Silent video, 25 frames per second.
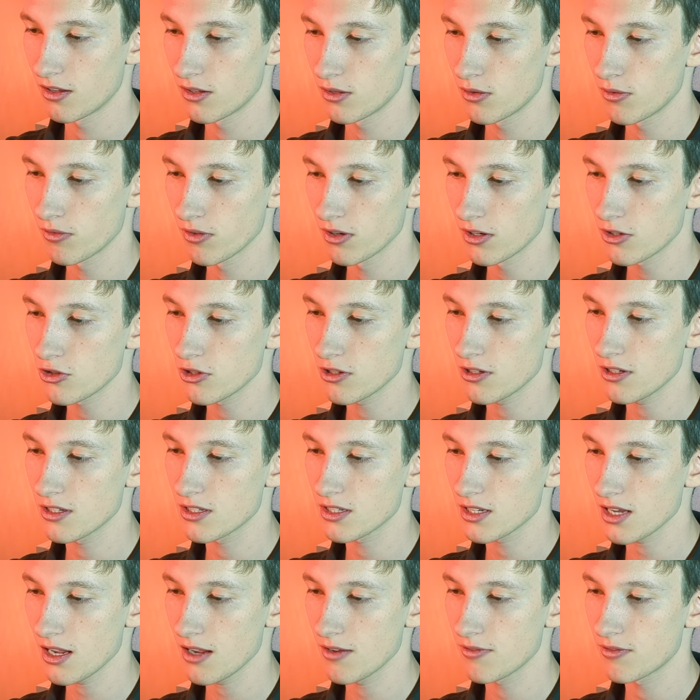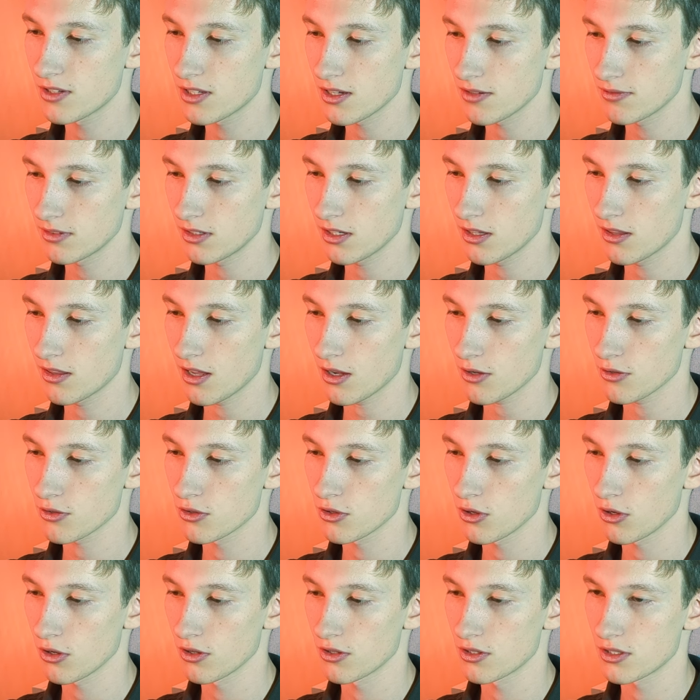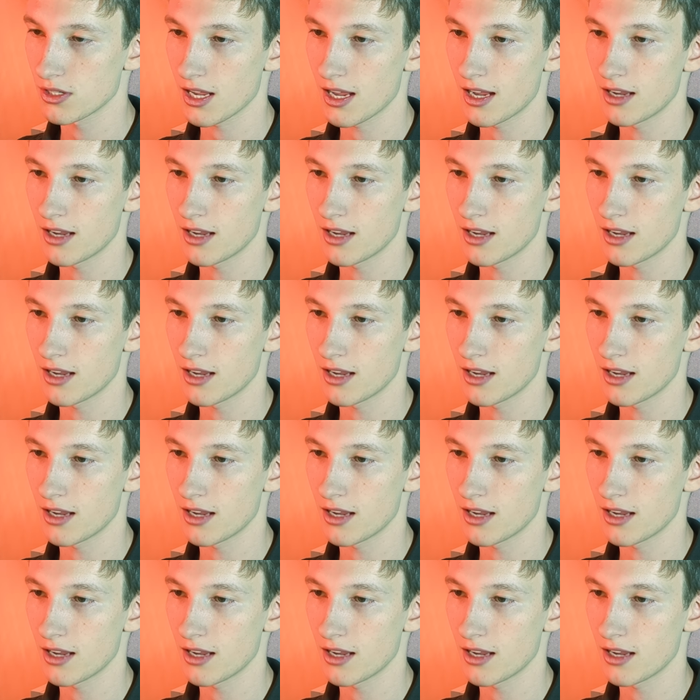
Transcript: You've literally saved $70,000.